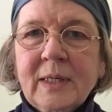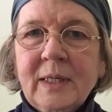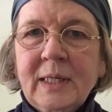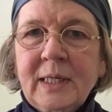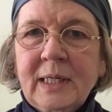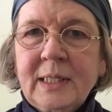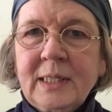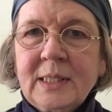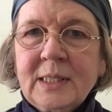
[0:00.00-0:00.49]

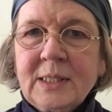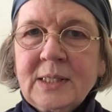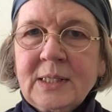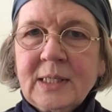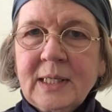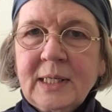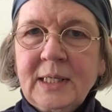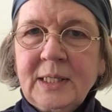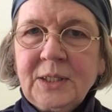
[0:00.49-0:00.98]
enters
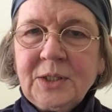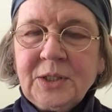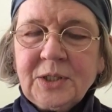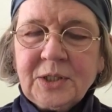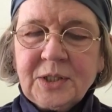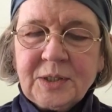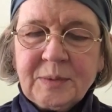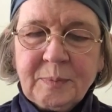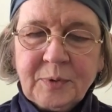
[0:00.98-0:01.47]
the
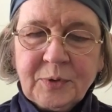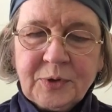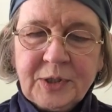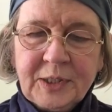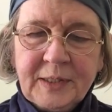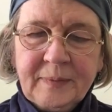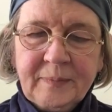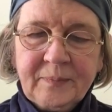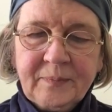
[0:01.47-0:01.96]
kitchener's
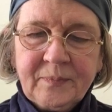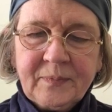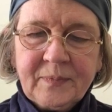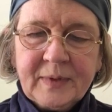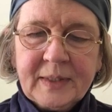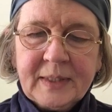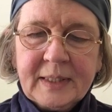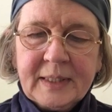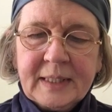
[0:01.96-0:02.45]
body.
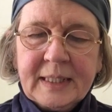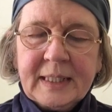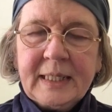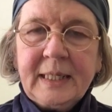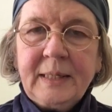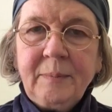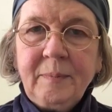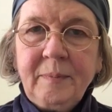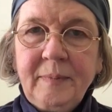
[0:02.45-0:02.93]

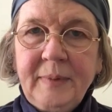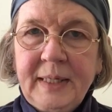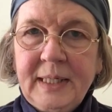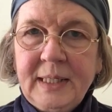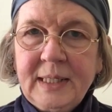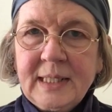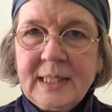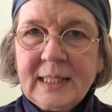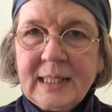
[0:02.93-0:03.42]

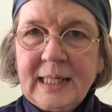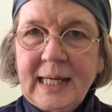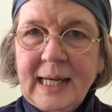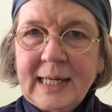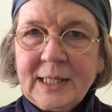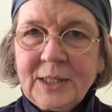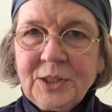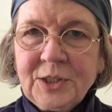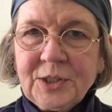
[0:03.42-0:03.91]
Immediately
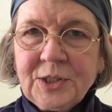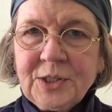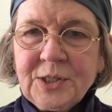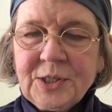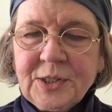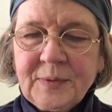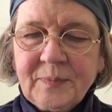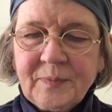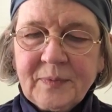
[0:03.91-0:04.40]

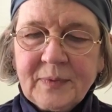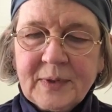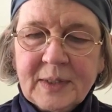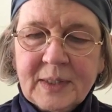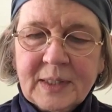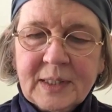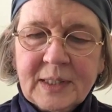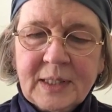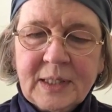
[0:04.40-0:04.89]
anxious
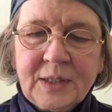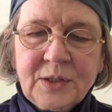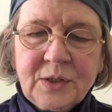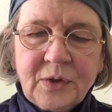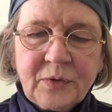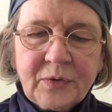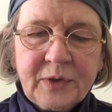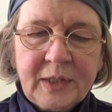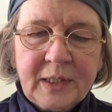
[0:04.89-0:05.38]
and
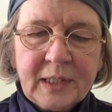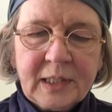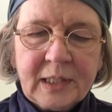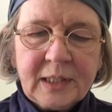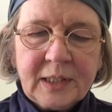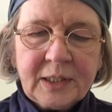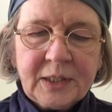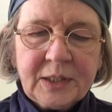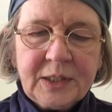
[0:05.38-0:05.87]
on the
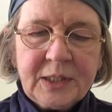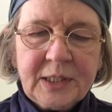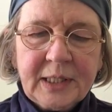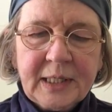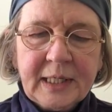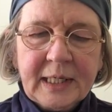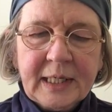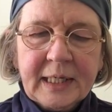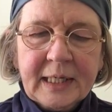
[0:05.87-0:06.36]
alert,
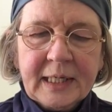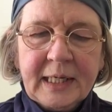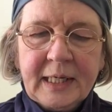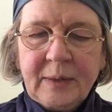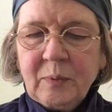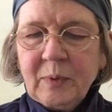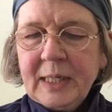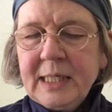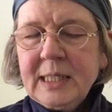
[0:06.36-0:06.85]
he
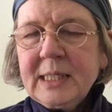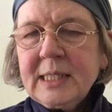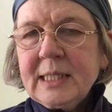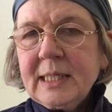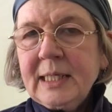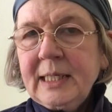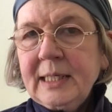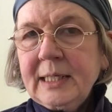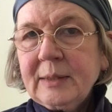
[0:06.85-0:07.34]
waits
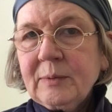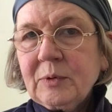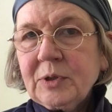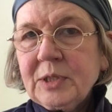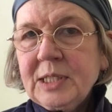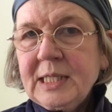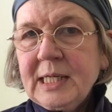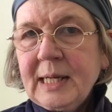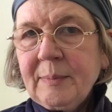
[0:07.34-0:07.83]
to hear
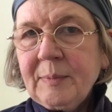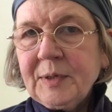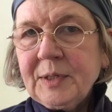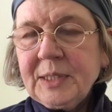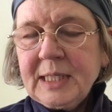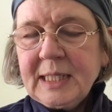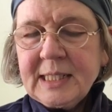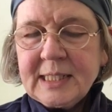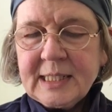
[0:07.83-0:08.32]
what his
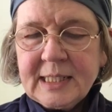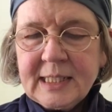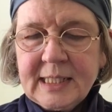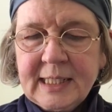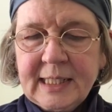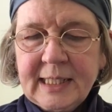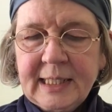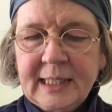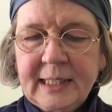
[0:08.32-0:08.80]
abbot has to
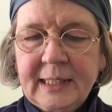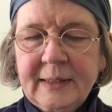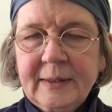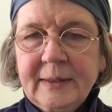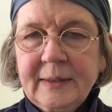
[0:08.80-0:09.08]
say.